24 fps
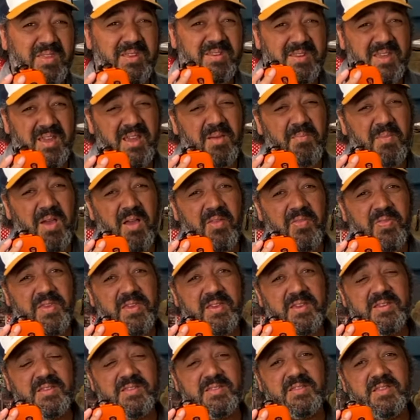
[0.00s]
dig about
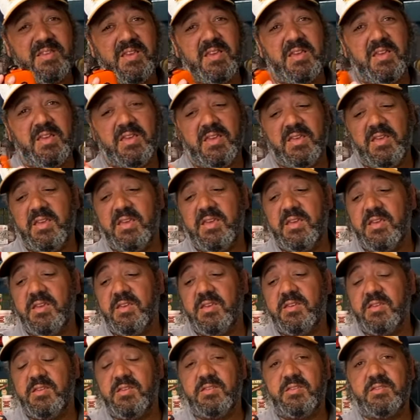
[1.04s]
these
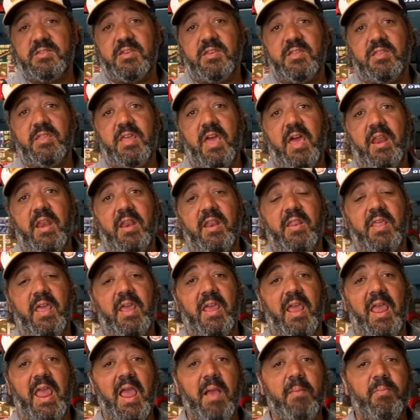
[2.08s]
is that
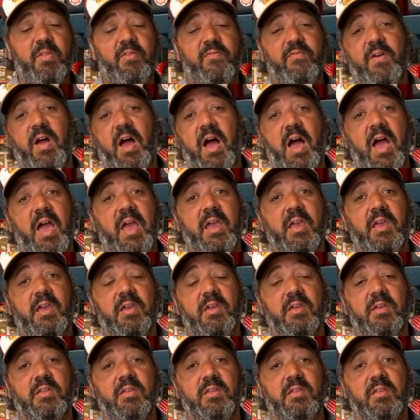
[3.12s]
they amplify
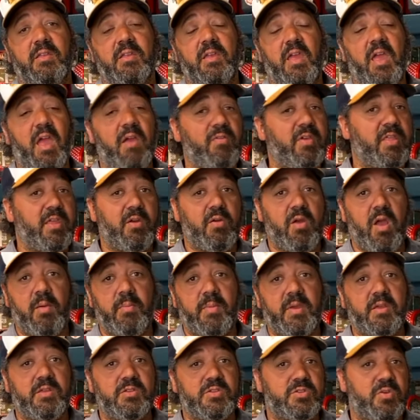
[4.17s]
everything around
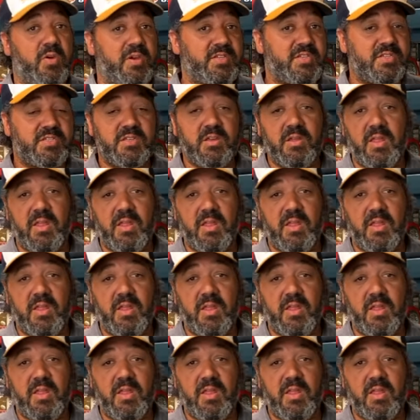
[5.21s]
me, so I still